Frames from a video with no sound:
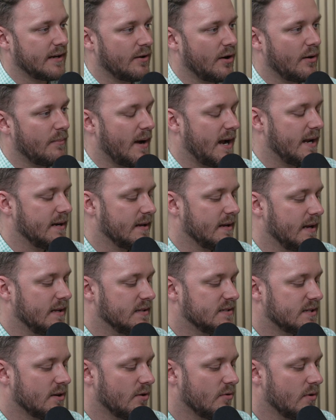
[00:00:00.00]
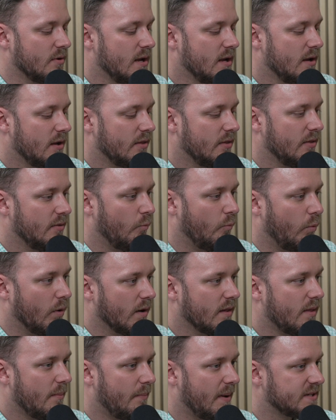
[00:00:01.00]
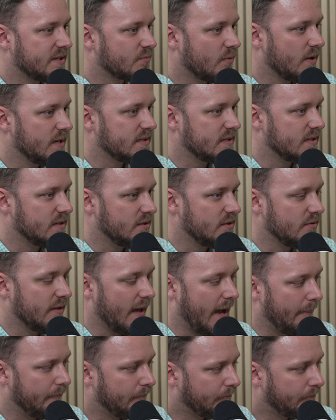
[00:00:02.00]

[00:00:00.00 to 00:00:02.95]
in our mind. And so one of the best ways to do that